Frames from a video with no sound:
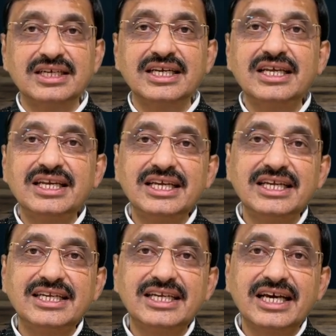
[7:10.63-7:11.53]

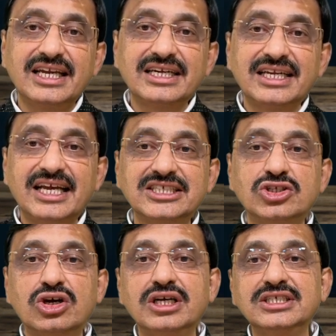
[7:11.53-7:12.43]
any indirect tax
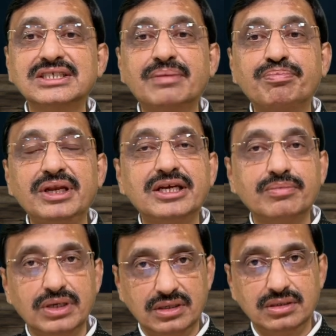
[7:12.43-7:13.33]
law is
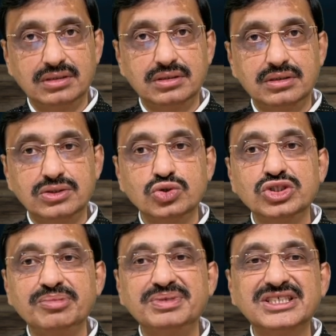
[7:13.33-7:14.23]
applicable to
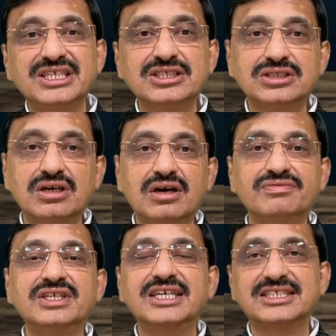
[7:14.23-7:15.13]
the business of
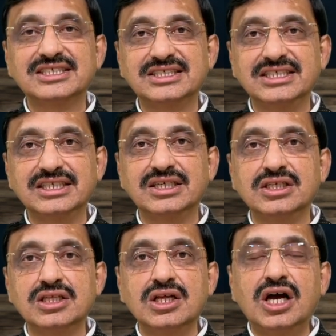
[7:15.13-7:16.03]
the SSE
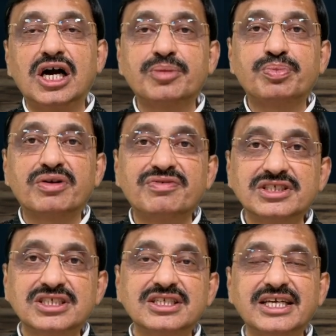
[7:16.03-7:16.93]
or
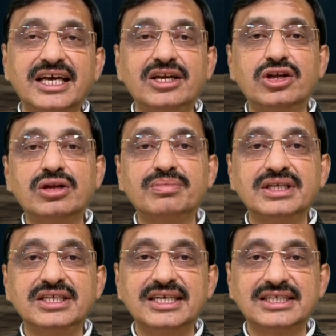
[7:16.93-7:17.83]
profession carried on by
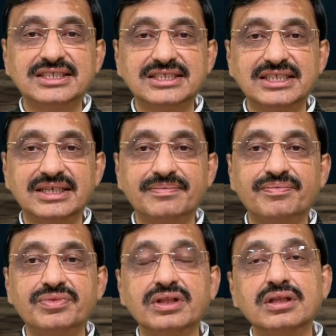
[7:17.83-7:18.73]
the SSE,
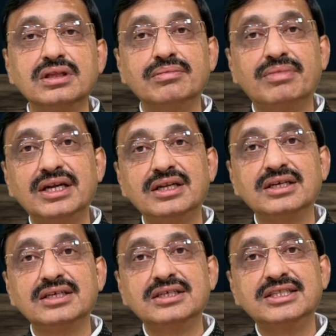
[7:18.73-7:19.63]
but
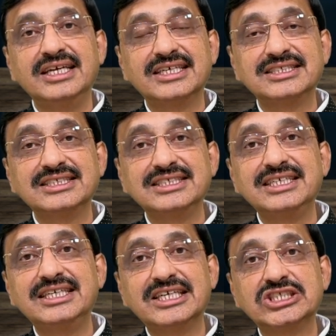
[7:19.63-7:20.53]
the
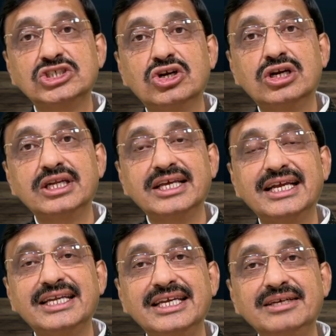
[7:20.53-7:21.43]
SSE does not
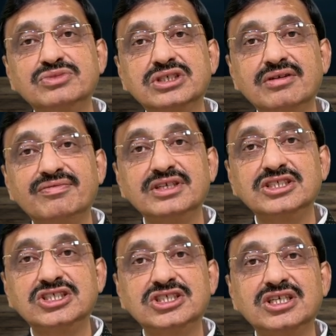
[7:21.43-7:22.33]
get himself
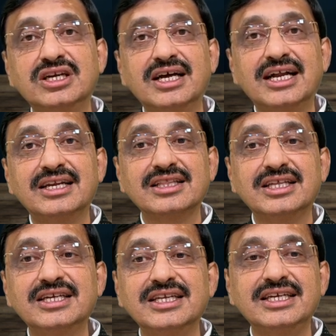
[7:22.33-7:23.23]
registered under
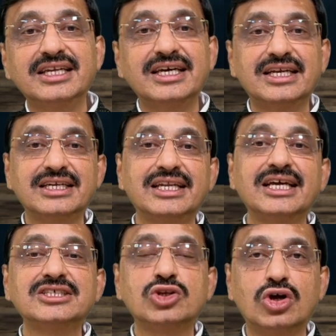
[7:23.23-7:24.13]
that indirect
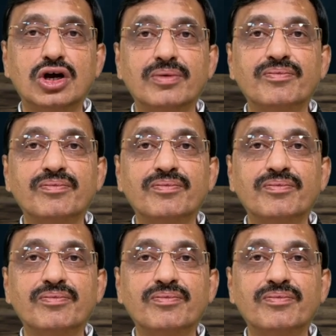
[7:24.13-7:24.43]
tax law,